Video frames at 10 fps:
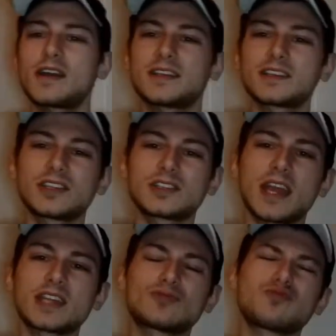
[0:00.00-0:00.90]
and
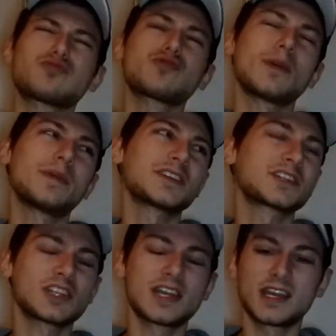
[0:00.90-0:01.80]
it's
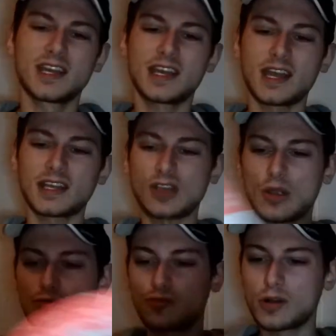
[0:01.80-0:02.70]
rubbish. It's
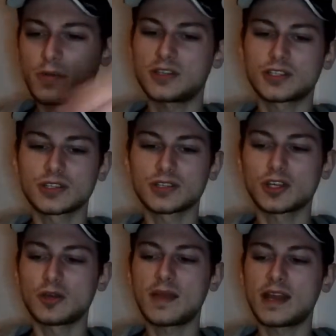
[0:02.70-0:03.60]
rubbish. Doesn't
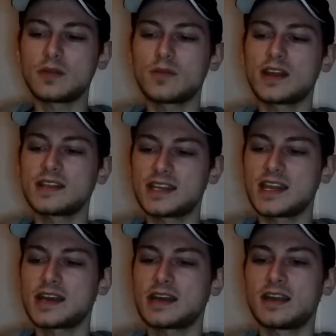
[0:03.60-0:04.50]
come anywhere
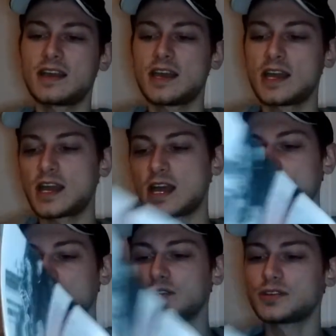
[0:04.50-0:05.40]
near
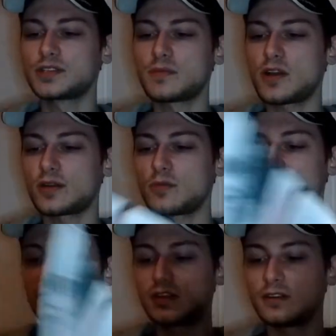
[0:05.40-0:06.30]
as good as American
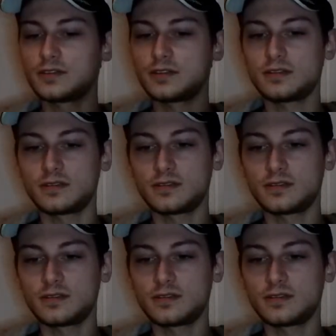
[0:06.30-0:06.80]
Werewolf in London.